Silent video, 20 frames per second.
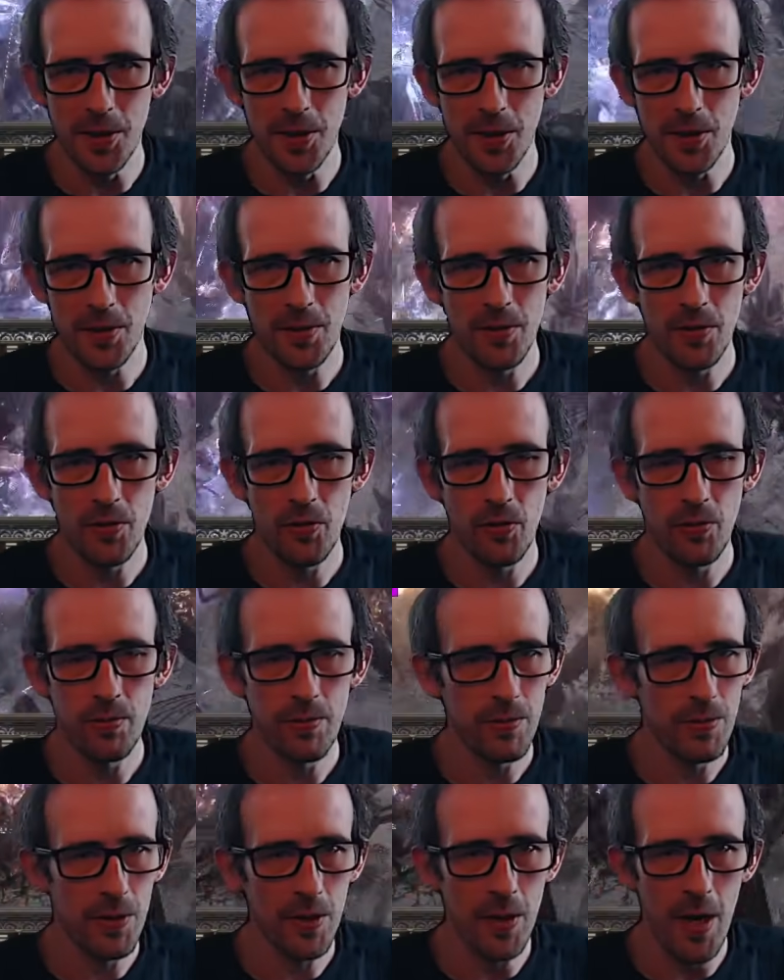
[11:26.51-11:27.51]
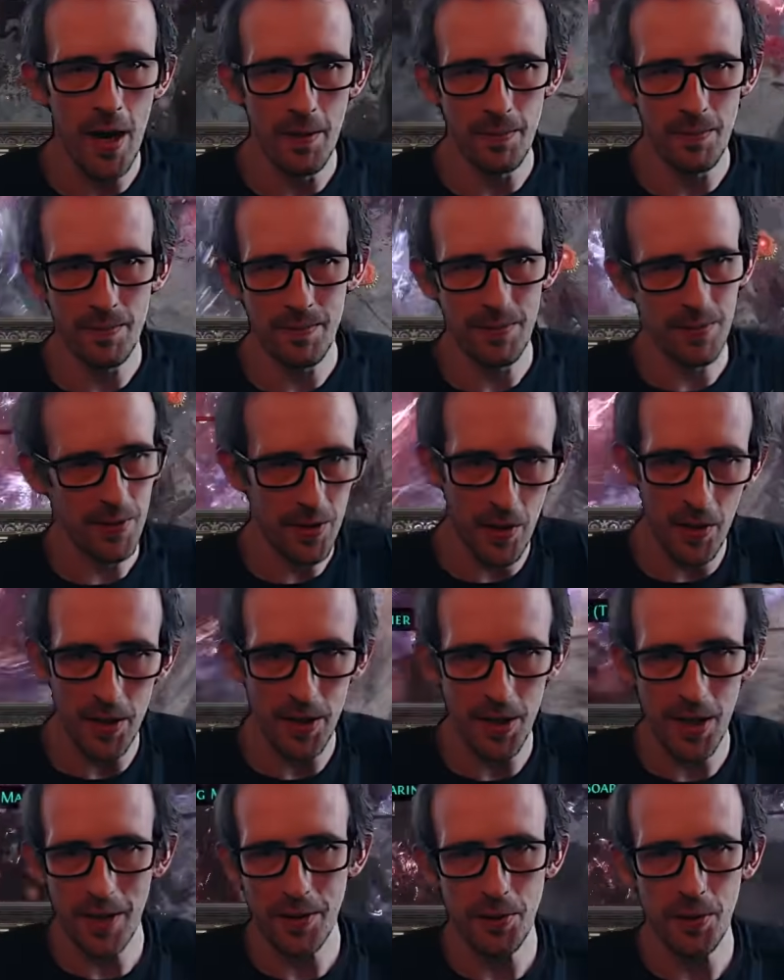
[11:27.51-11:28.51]
just
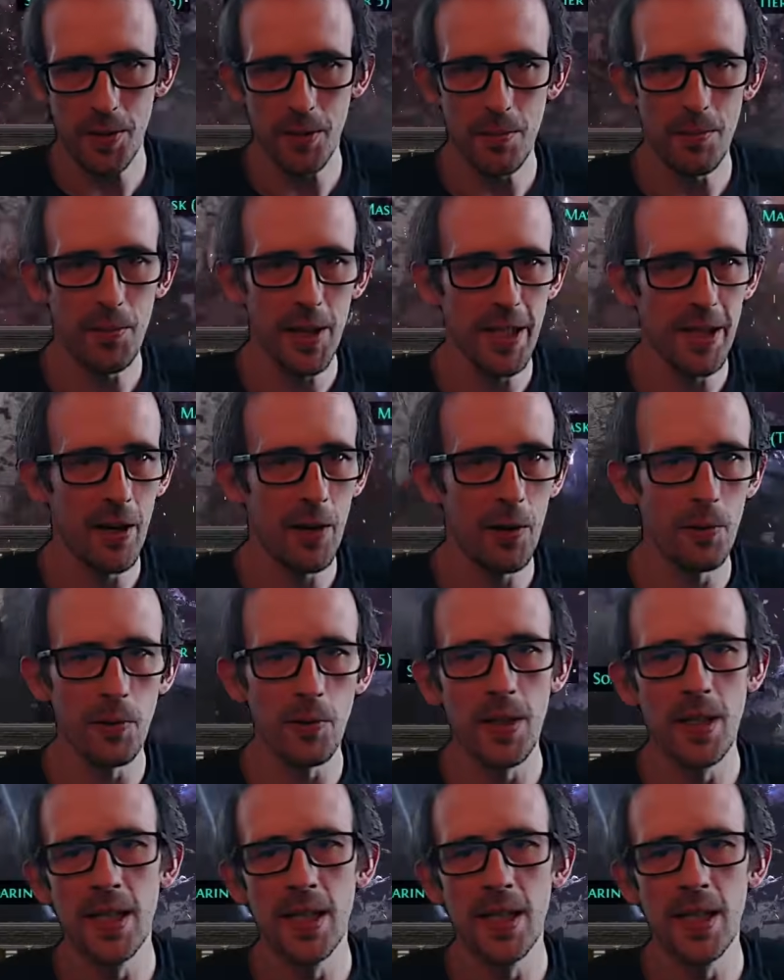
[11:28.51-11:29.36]
going down to a complete halt.